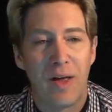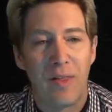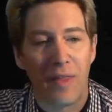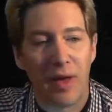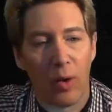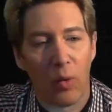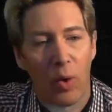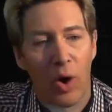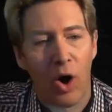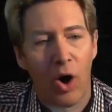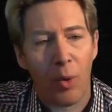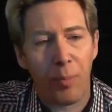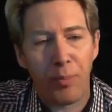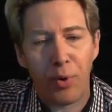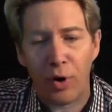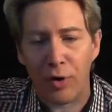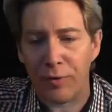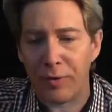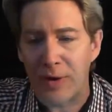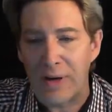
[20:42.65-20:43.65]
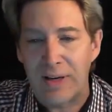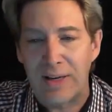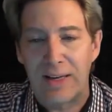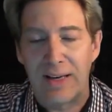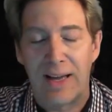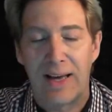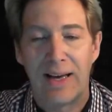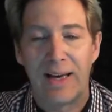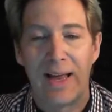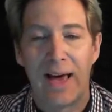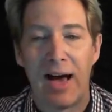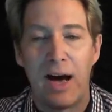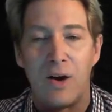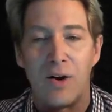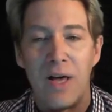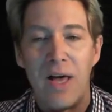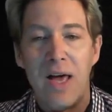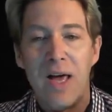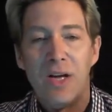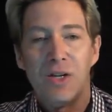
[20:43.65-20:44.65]
And they were all perfectly laid
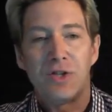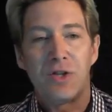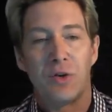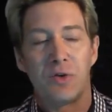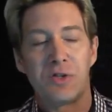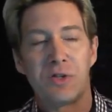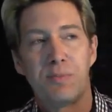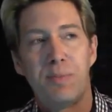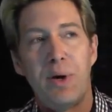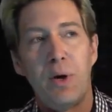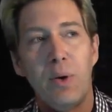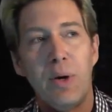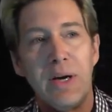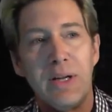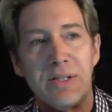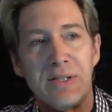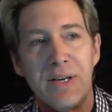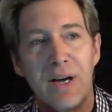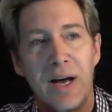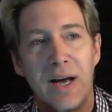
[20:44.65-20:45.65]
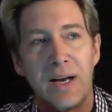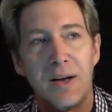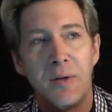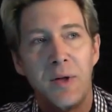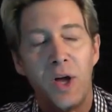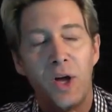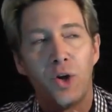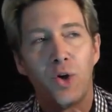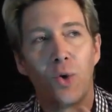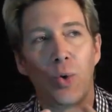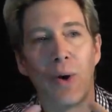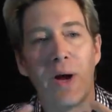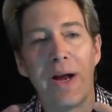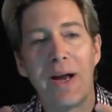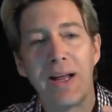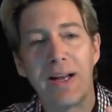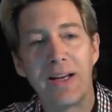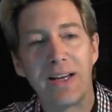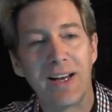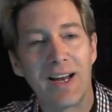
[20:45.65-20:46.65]
out. So Spirit is not
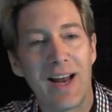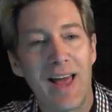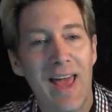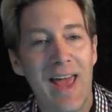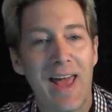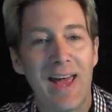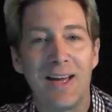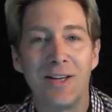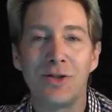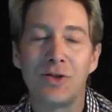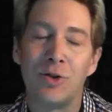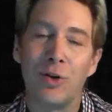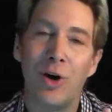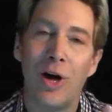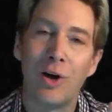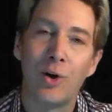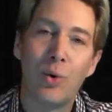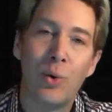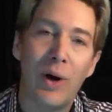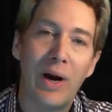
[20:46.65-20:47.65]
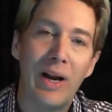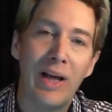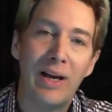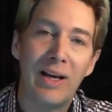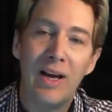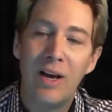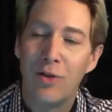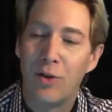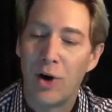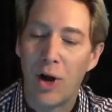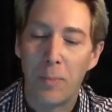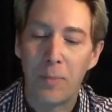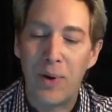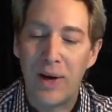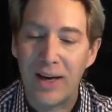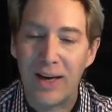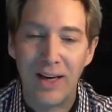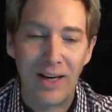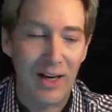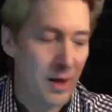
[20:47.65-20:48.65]
creating little hands. They're not
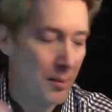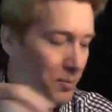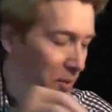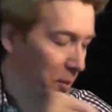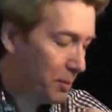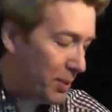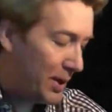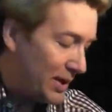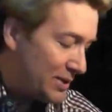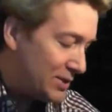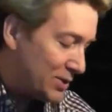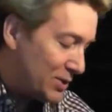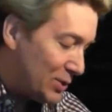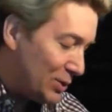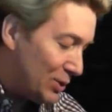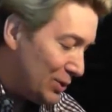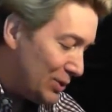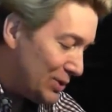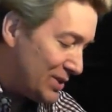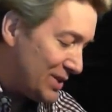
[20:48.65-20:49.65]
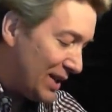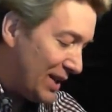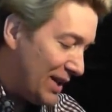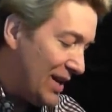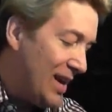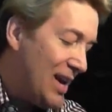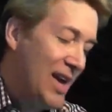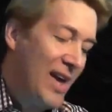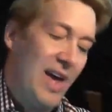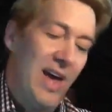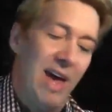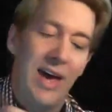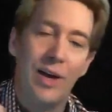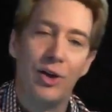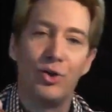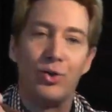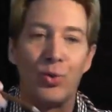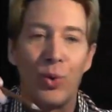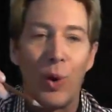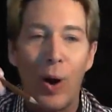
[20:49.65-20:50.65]
picking up the pencils and
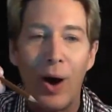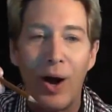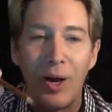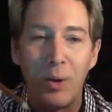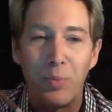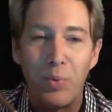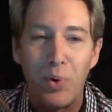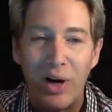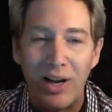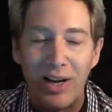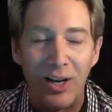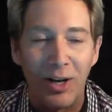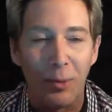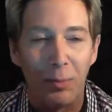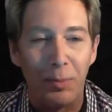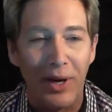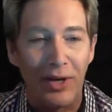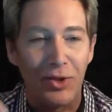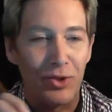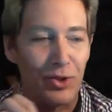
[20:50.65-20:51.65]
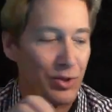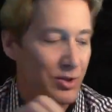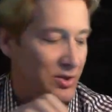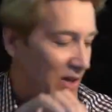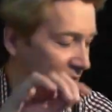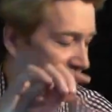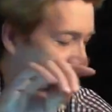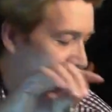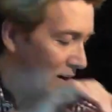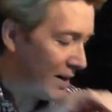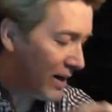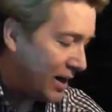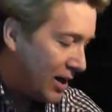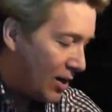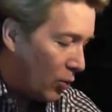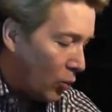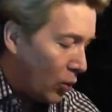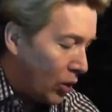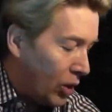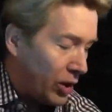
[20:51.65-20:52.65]
drawing pretty little pictures. That's not
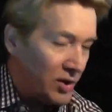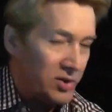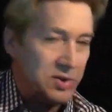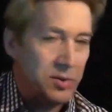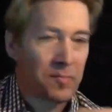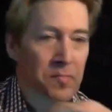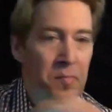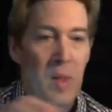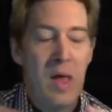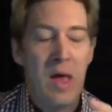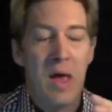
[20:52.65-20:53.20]
how it works.